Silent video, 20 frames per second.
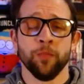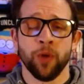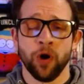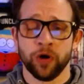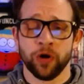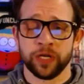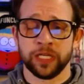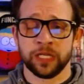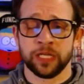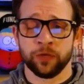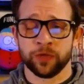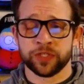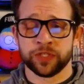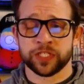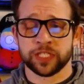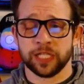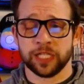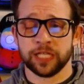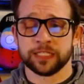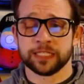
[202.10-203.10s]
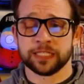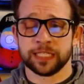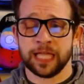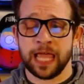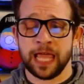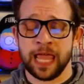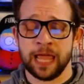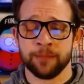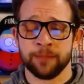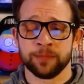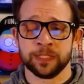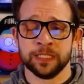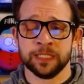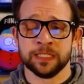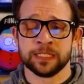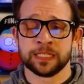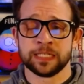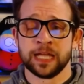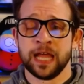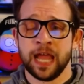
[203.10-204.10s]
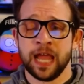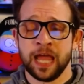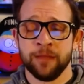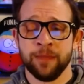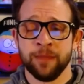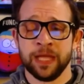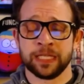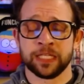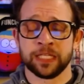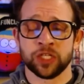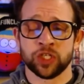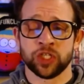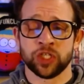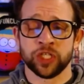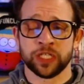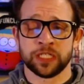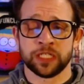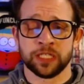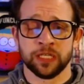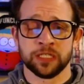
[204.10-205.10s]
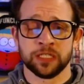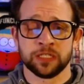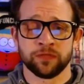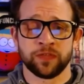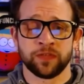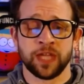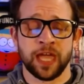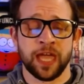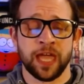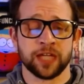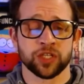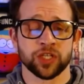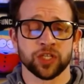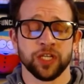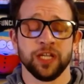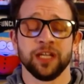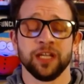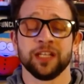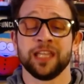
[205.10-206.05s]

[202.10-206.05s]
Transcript: partying with sluts in the Hamptons, and making shit tons of cash.